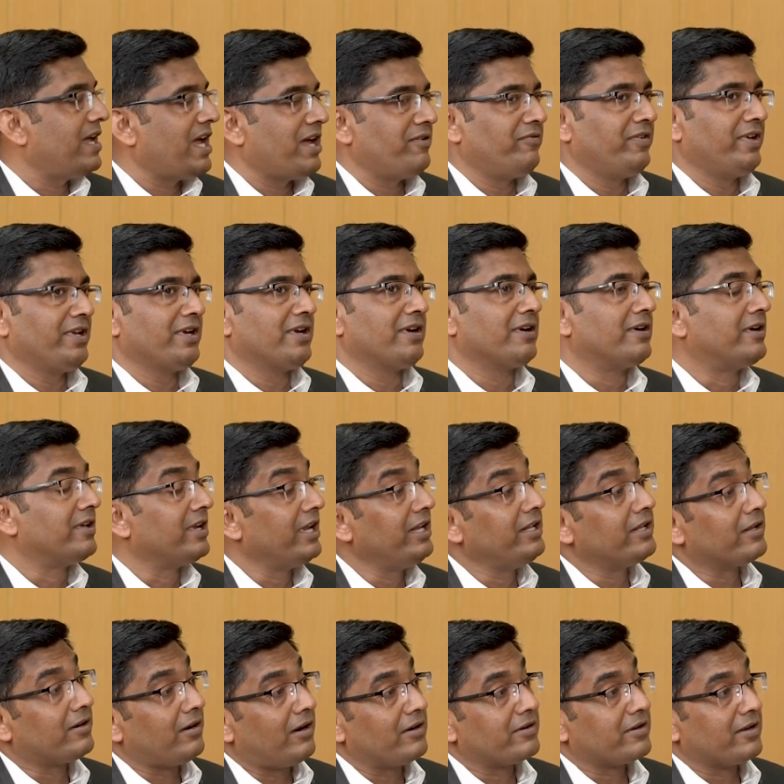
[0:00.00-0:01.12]
having a
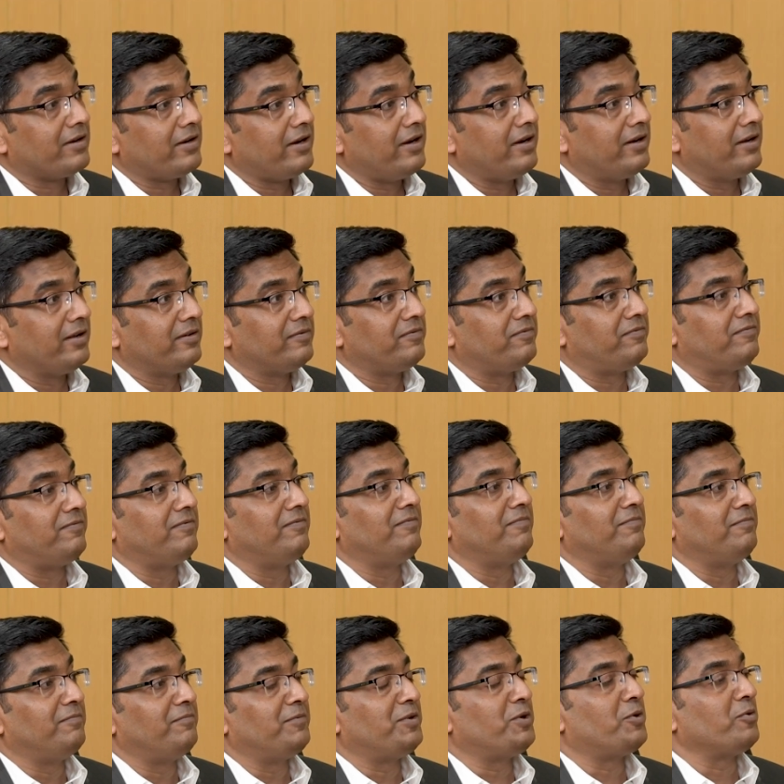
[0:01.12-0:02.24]
greener alternative
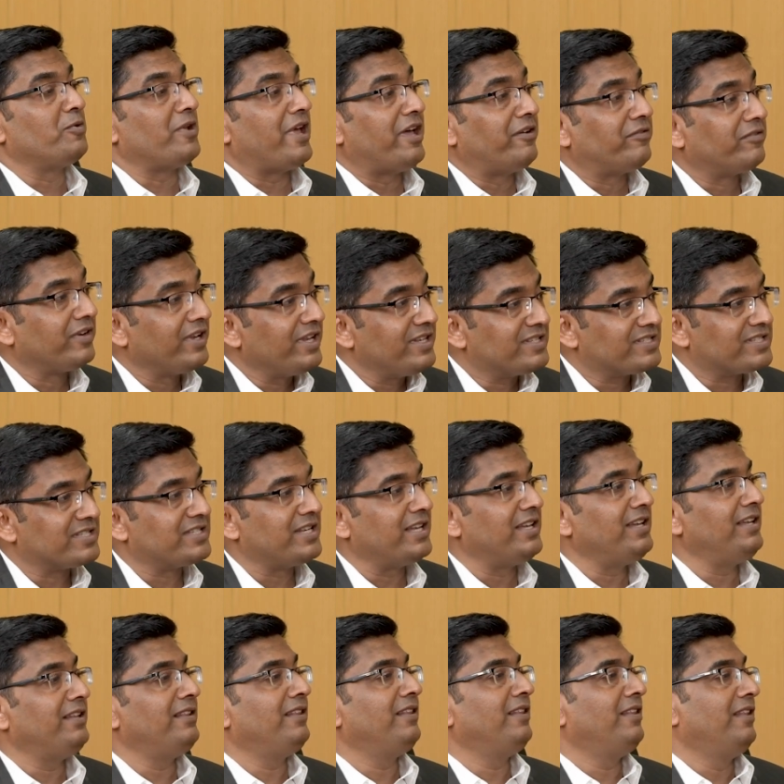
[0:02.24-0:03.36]
to every
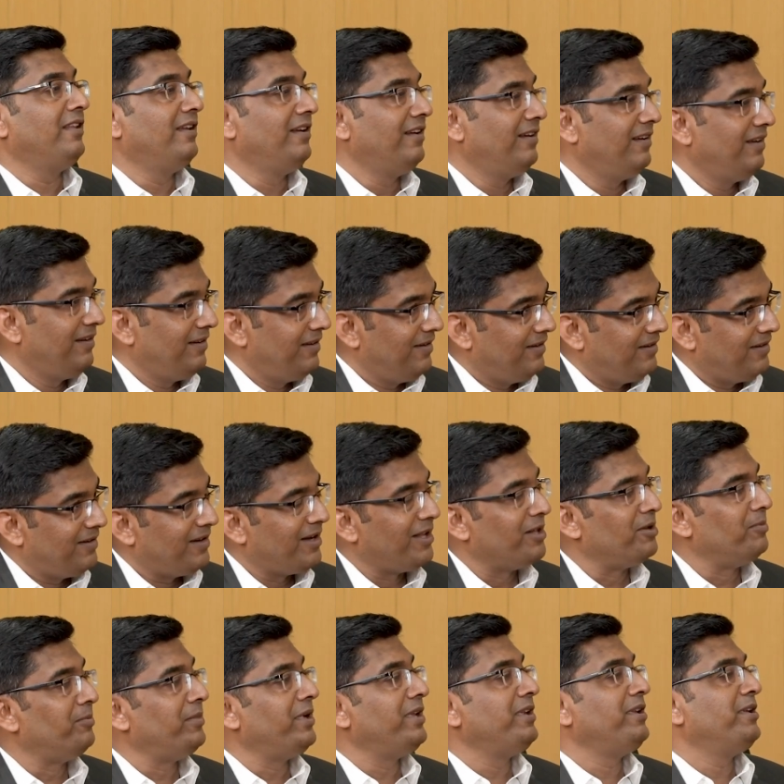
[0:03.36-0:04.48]
steel,
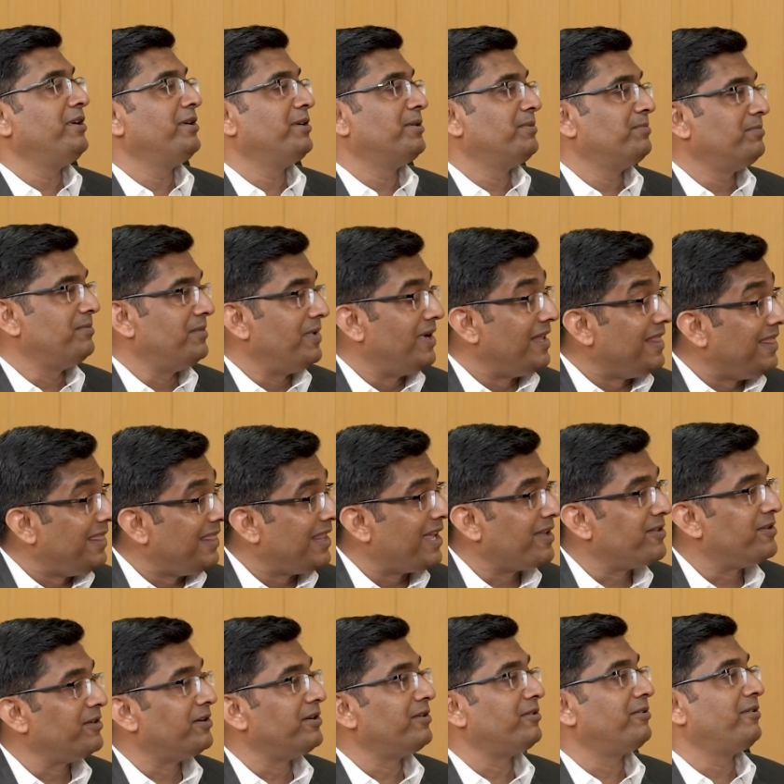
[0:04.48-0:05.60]
aluminium,
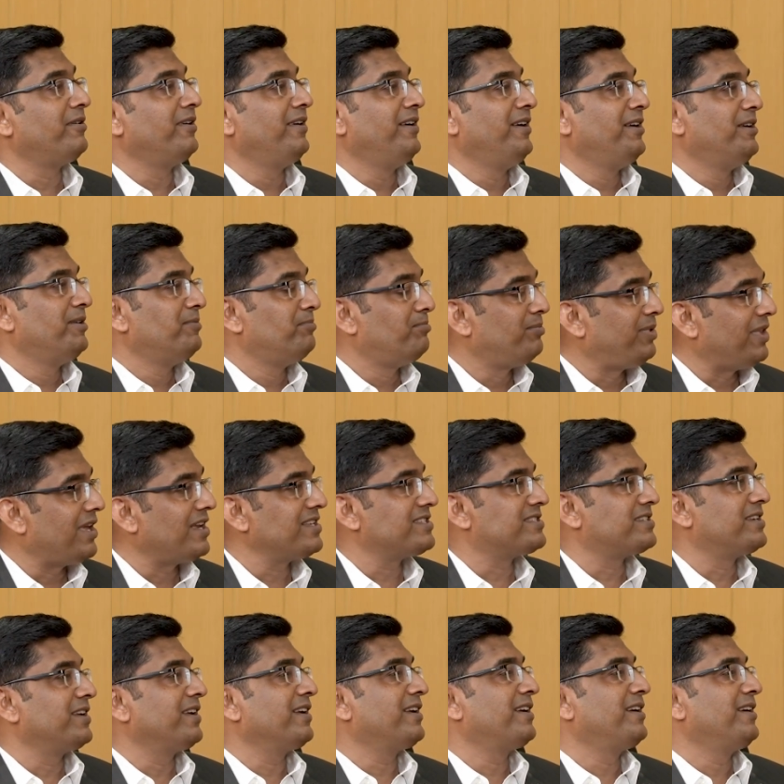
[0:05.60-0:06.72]
leather,
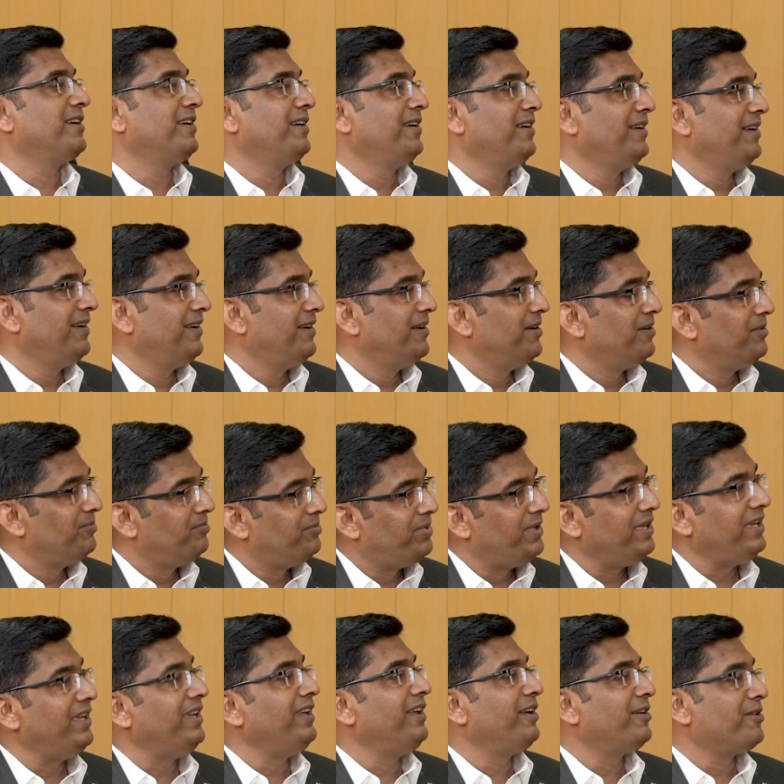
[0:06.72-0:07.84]
plastic,
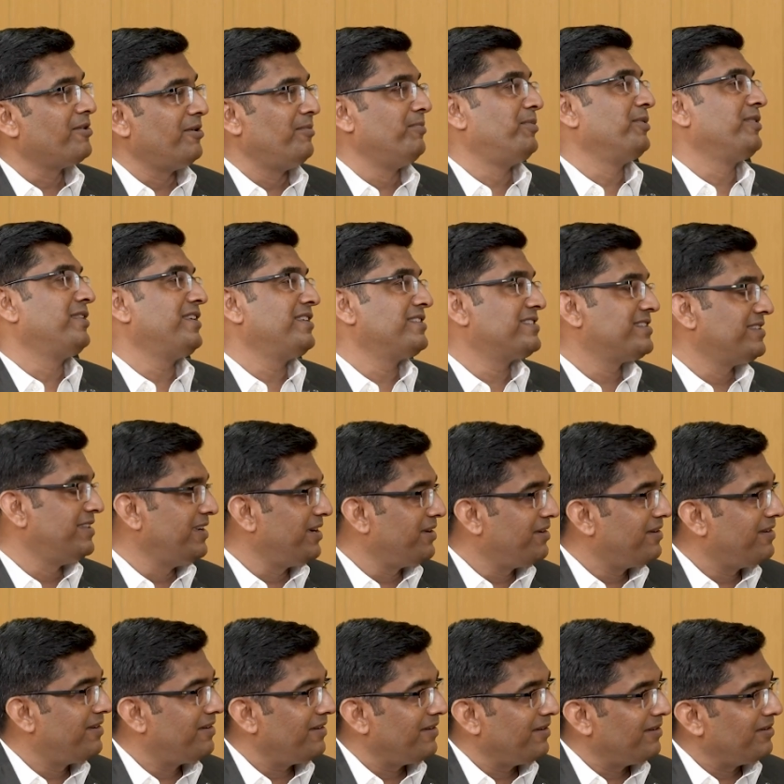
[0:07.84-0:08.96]
PE components
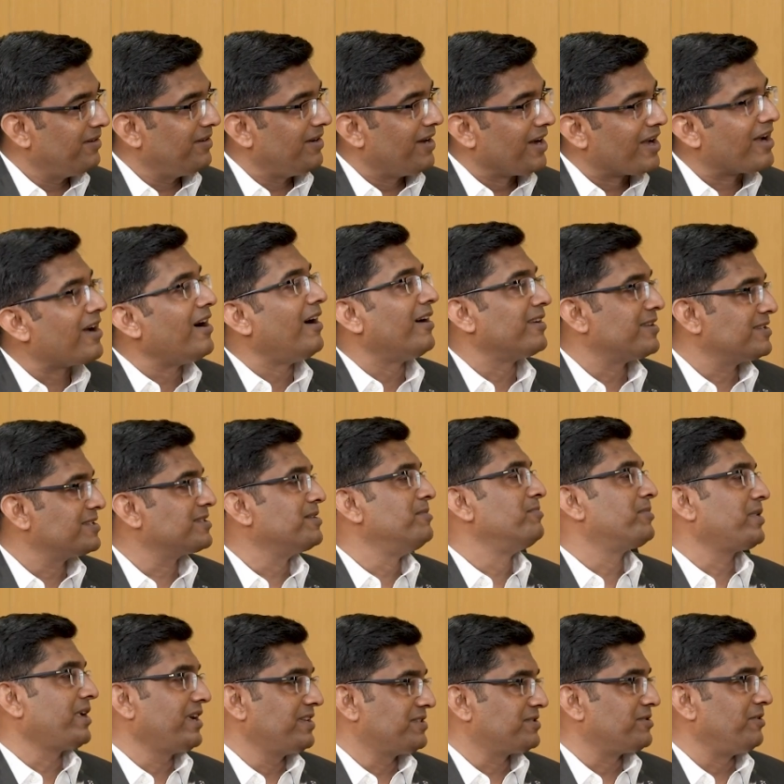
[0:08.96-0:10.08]
that a car is
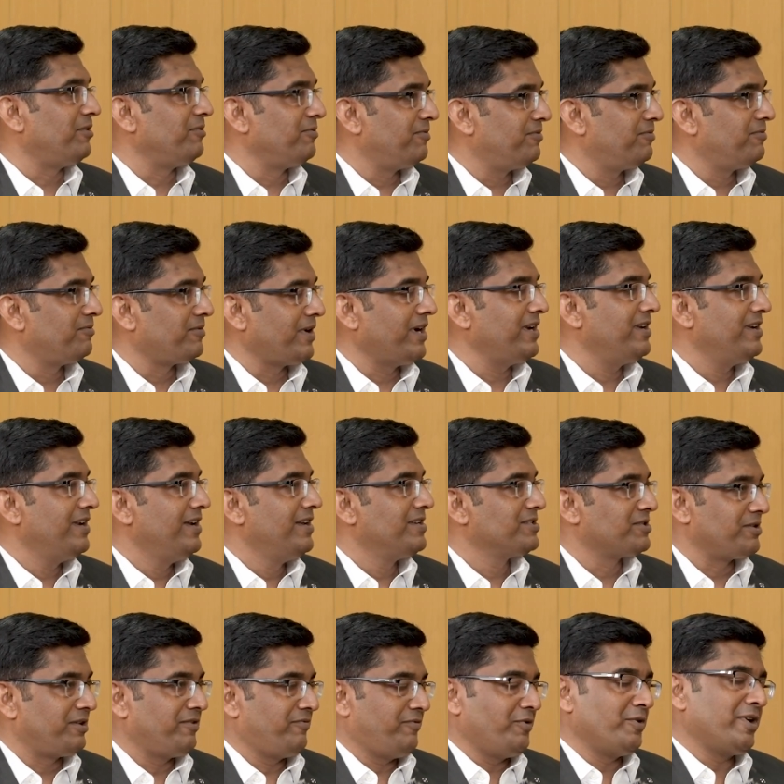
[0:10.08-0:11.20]
comprised of, right?
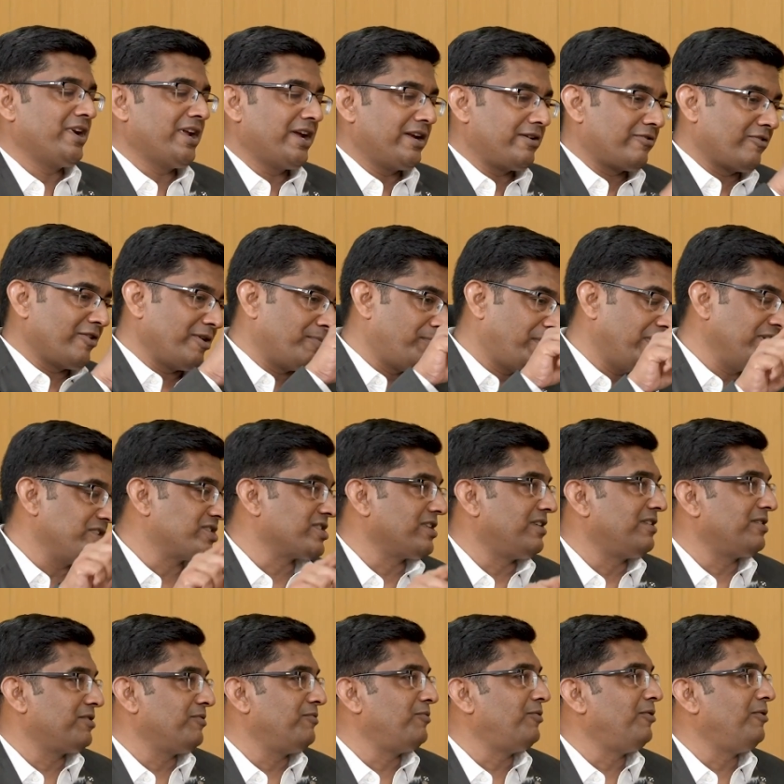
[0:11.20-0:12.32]
So if you and I draw a pie
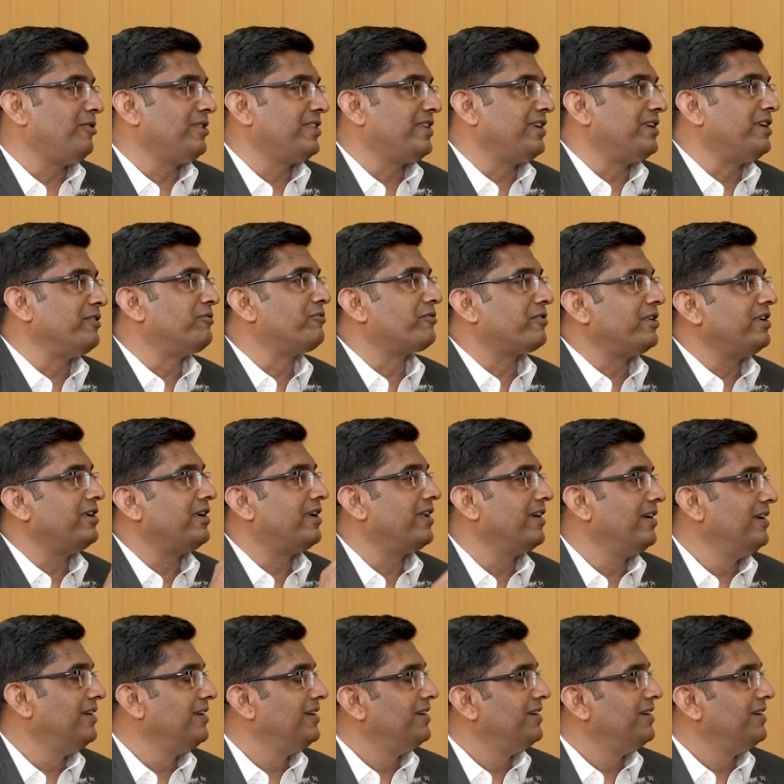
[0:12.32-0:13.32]
chart of all the different